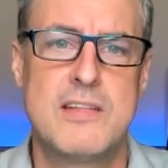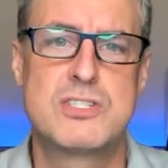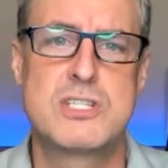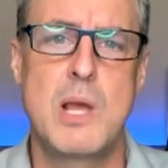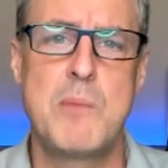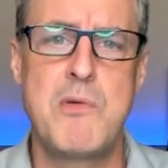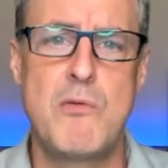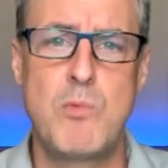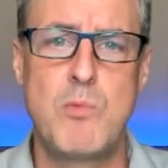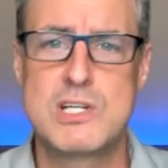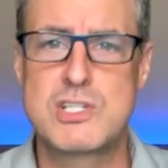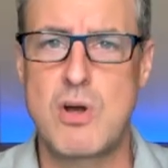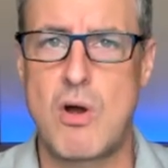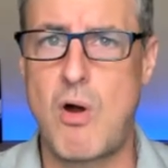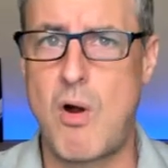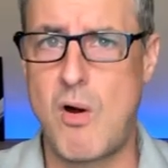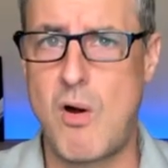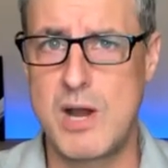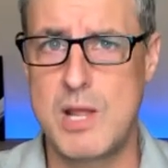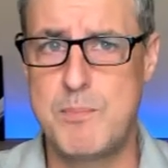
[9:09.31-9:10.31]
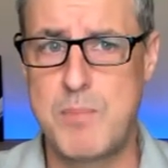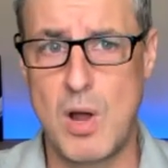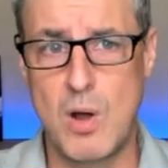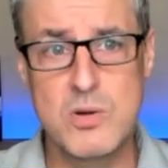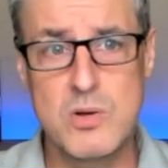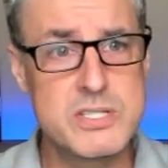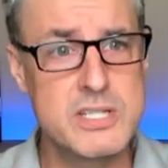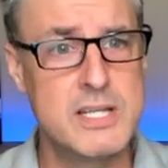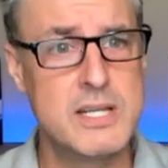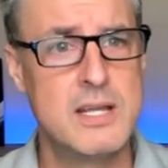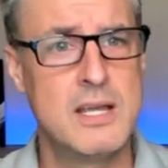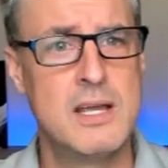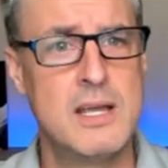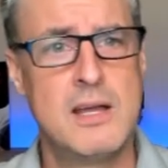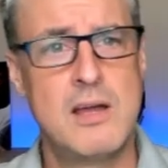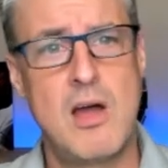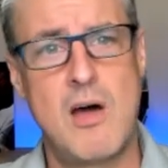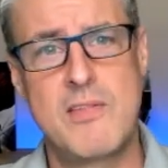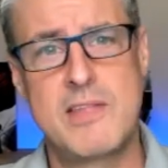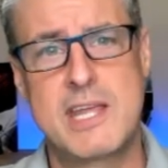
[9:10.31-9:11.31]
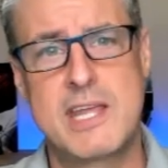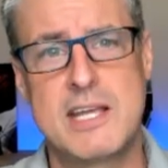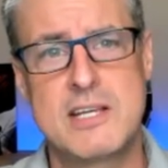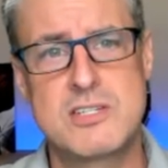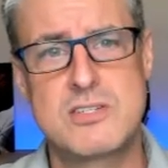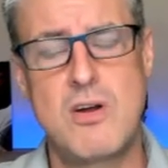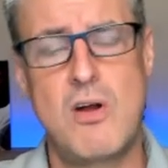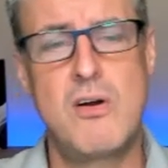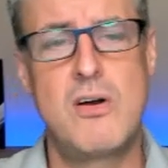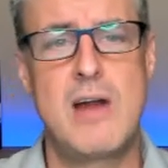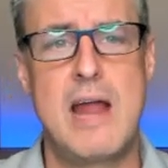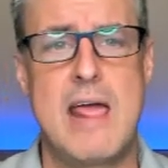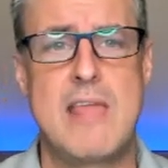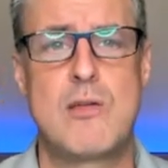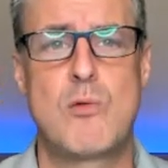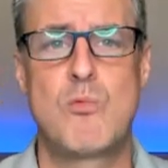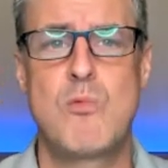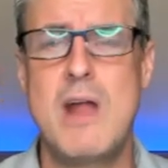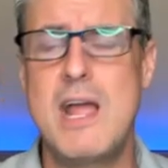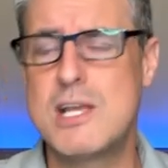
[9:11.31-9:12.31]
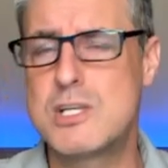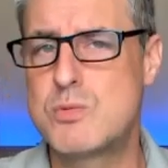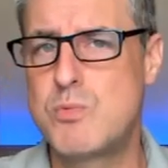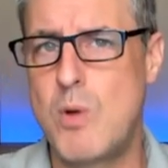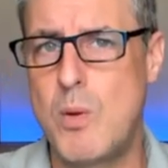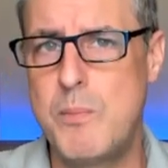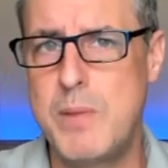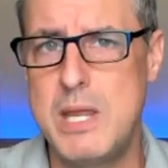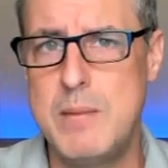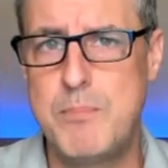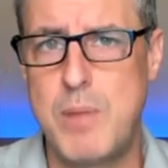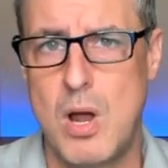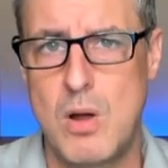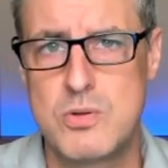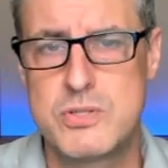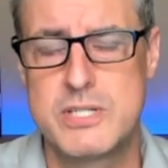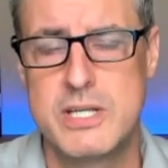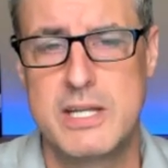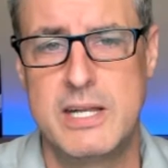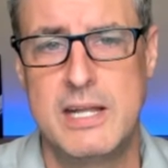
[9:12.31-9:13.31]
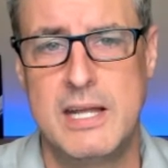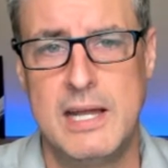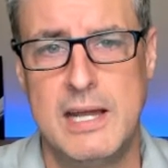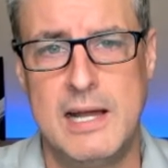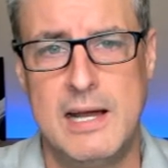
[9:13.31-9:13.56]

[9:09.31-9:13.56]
some of which are already posted on the Kickstarter, and the rest will be posted